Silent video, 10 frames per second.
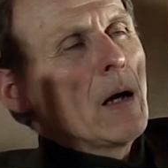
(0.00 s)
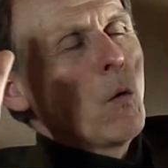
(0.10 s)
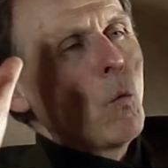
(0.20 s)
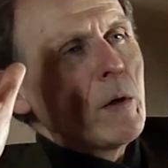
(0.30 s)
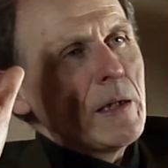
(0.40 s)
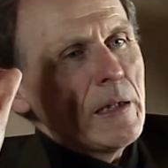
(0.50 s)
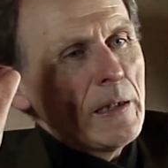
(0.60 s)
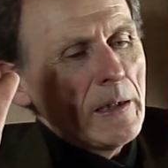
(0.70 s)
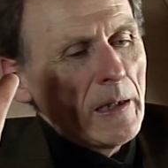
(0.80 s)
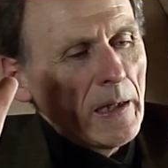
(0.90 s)

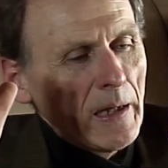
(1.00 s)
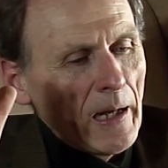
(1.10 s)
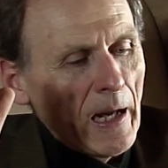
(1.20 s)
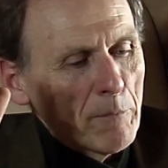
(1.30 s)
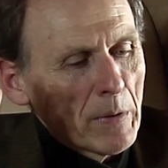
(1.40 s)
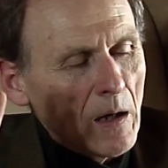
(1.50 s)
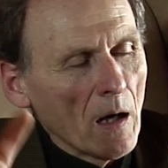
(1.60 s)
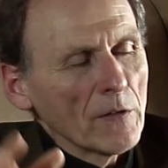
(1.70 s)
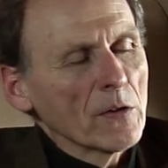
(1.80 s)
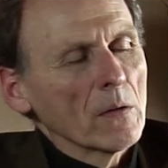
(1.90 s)
we have
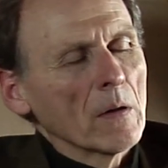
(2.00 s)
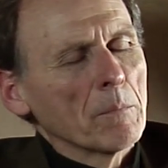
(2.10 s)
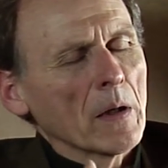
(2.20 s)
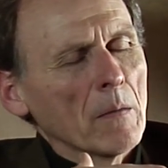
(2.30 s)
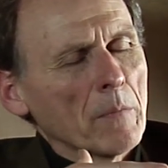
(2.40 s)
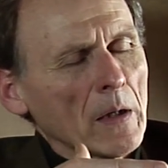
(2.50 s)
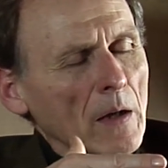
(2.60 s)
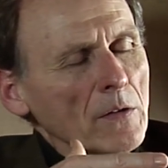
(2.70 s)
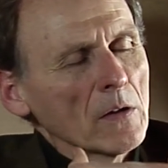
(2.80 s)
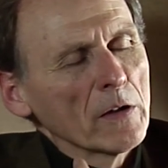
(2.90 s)
begun
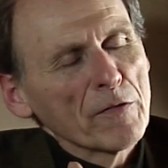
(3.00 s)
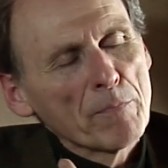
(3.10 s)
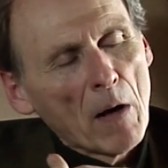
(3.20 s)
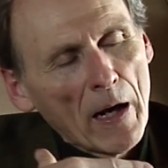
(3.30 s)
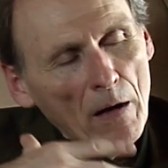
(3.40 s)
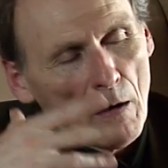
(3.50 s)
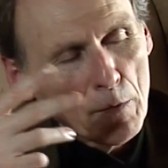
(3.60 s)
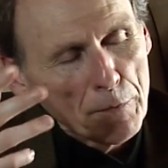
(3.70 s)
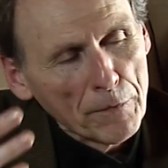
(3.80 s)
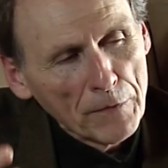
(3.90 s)
to live by
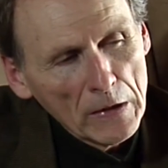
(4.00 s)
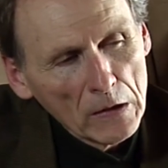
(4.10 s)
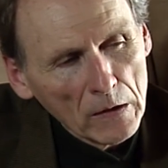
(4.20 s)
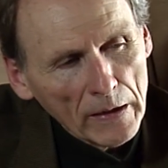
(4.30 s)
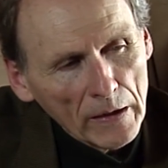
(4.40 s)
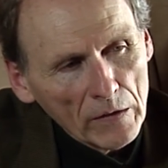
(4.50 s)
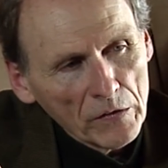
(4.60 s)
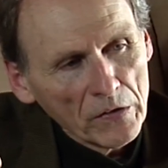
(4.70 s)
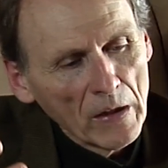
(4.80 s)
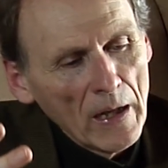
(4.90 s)
our
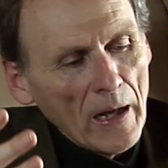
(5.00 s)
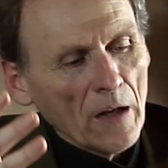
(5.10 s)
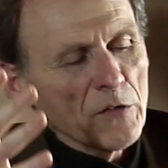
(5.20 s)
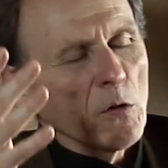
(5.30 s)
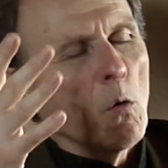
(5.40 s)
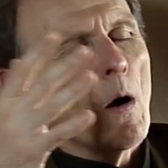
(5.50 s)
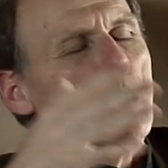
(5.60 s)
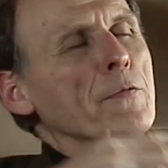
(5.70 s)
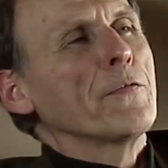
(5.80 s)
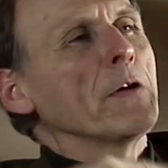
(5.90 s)
feelings. And so
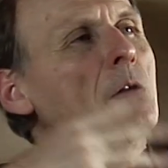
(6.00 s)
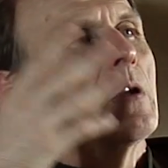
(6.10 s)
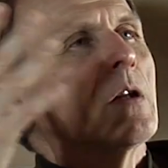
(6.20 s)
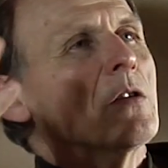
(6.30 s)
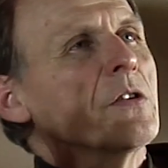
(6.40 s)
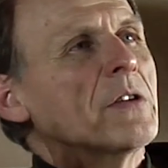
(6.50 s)
our feelings